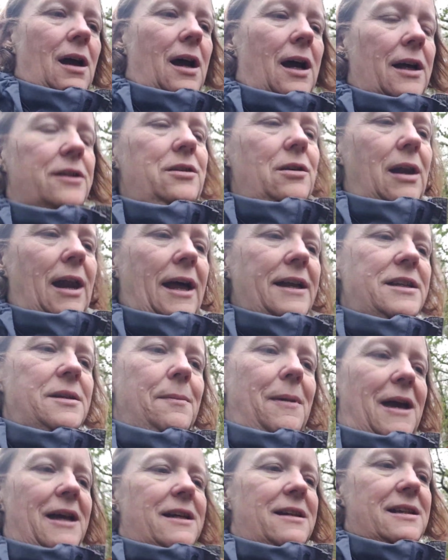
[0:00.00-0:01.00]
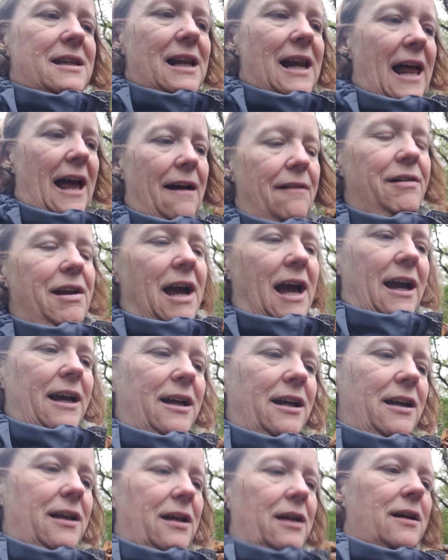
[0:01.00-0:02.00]
I do like to make
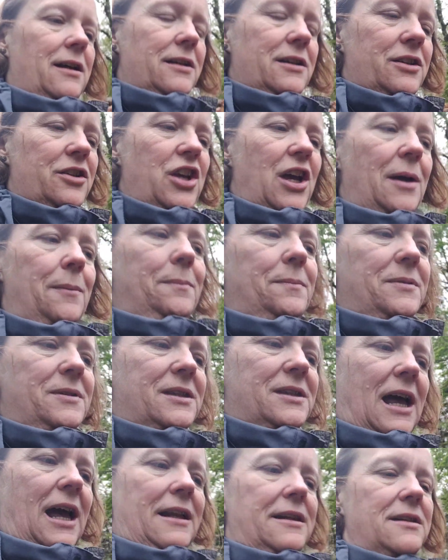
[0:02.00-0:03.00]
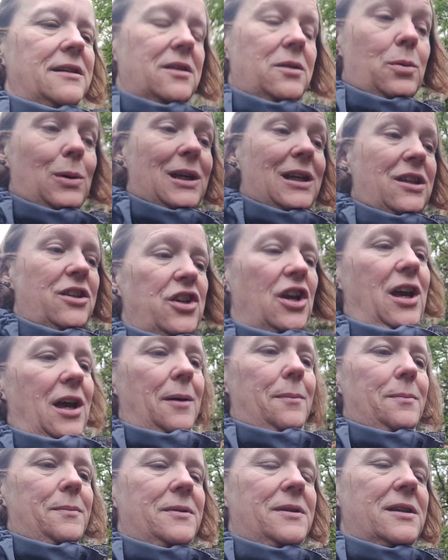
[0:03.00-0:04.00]
celeriac chips and Swede
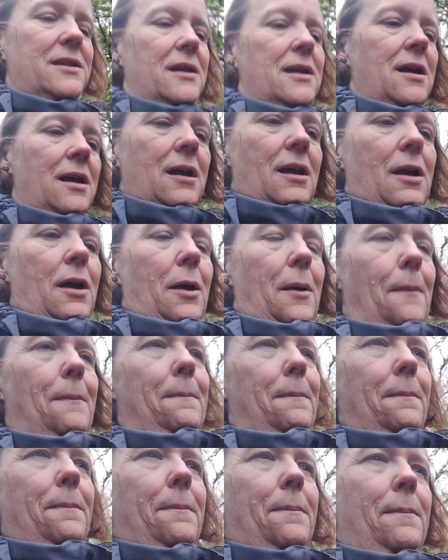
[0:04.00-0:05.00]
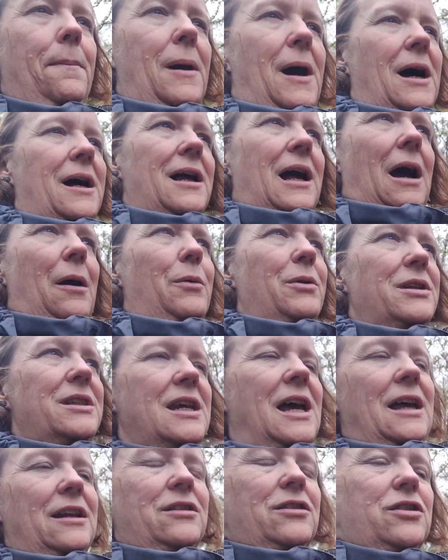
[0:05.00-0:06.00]
chips, but I would
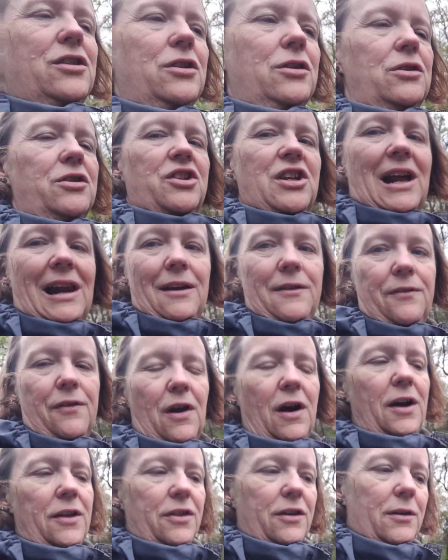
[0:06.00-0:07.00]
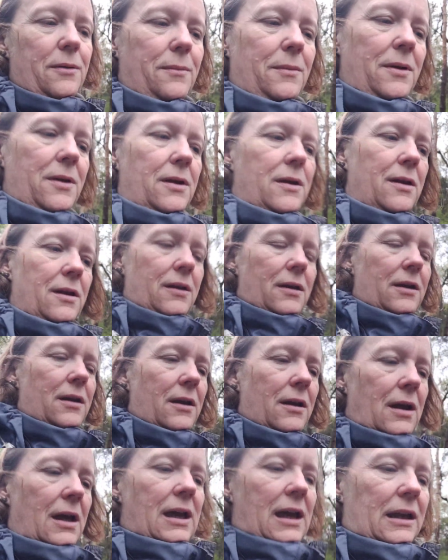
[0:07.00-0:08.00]
tend to shallow fry them
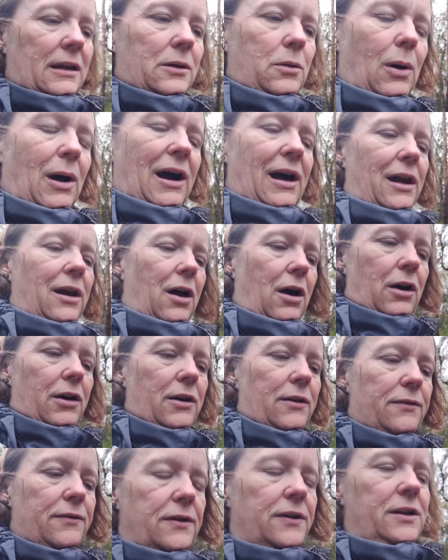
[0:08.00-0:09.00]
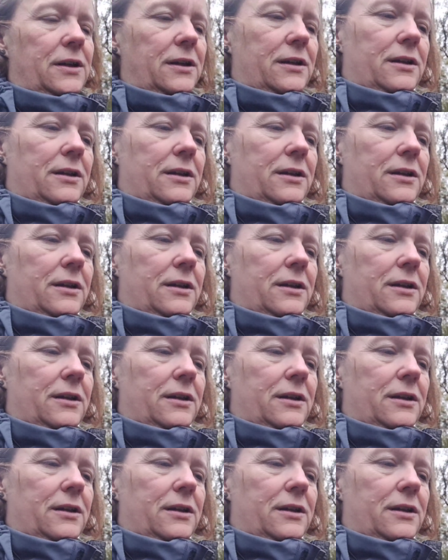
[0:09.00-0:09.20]
in quite a lot of